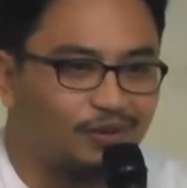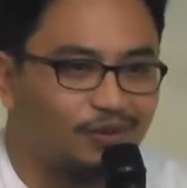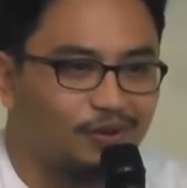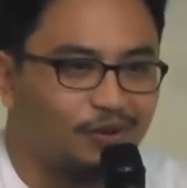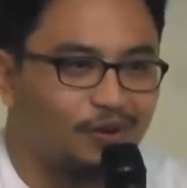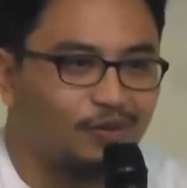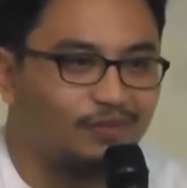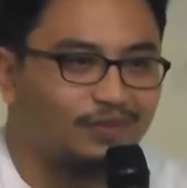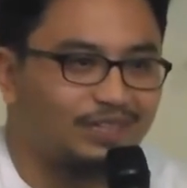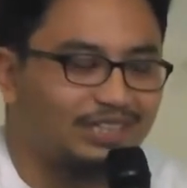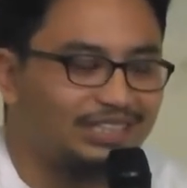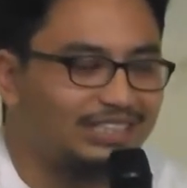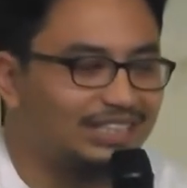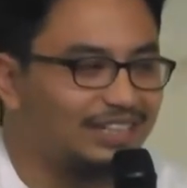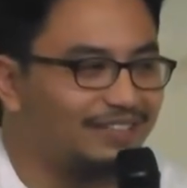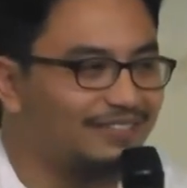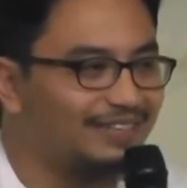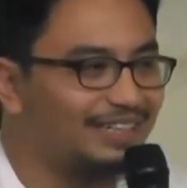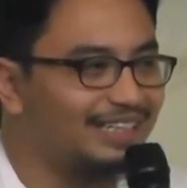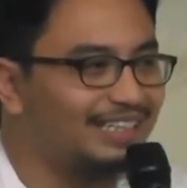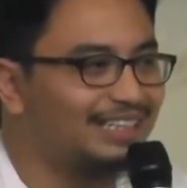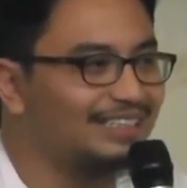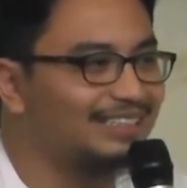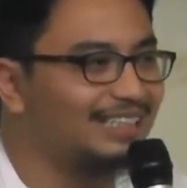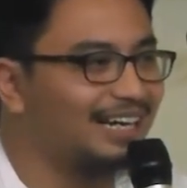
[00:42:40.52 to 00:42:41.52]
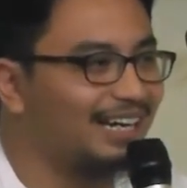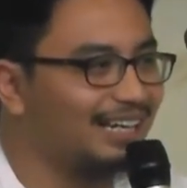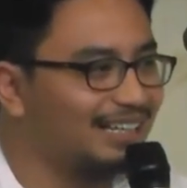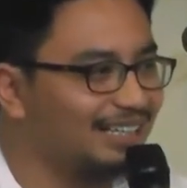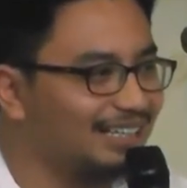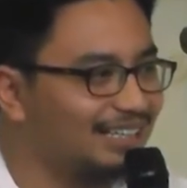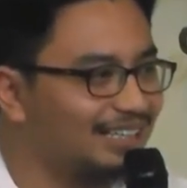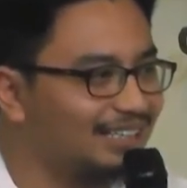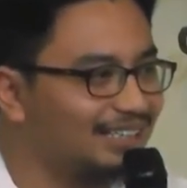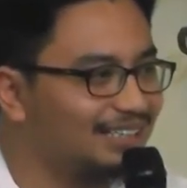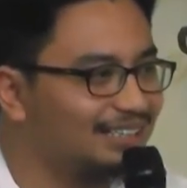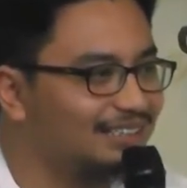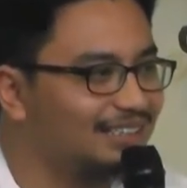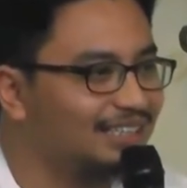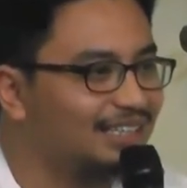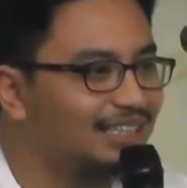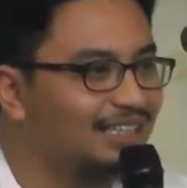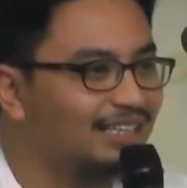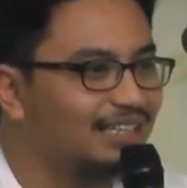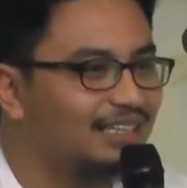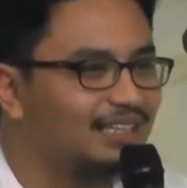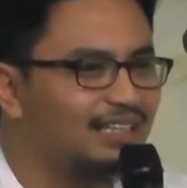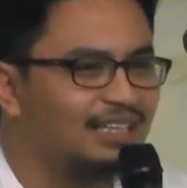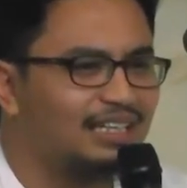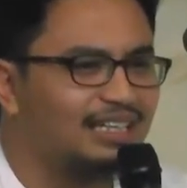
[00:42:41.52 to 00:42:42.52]
of the Javanese islands,
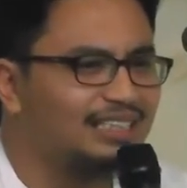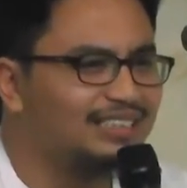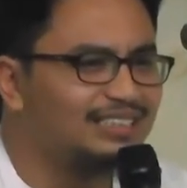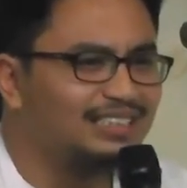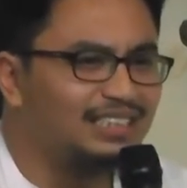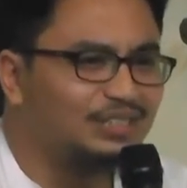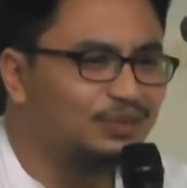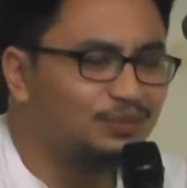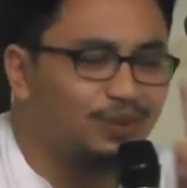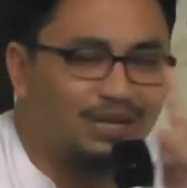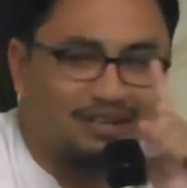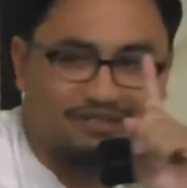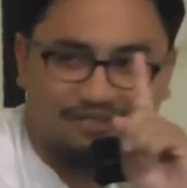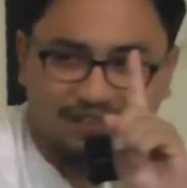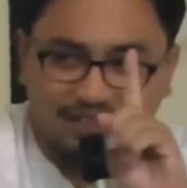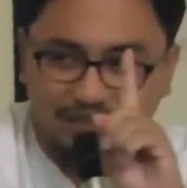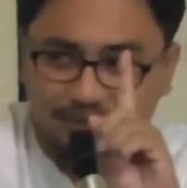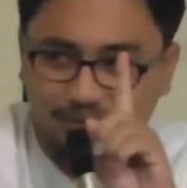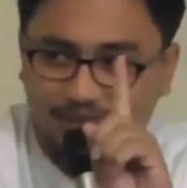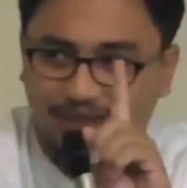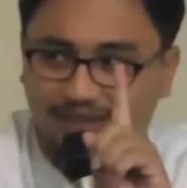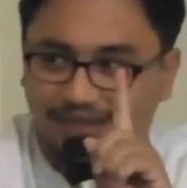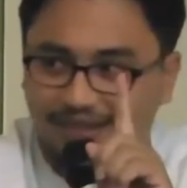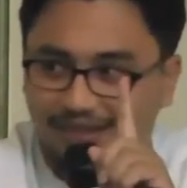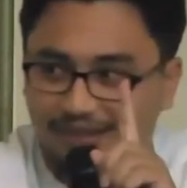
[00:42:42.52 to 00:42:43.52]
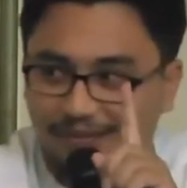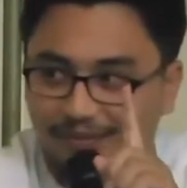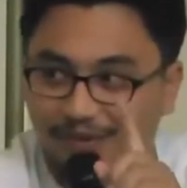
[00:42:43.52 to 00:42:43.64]
it's just one fatwa.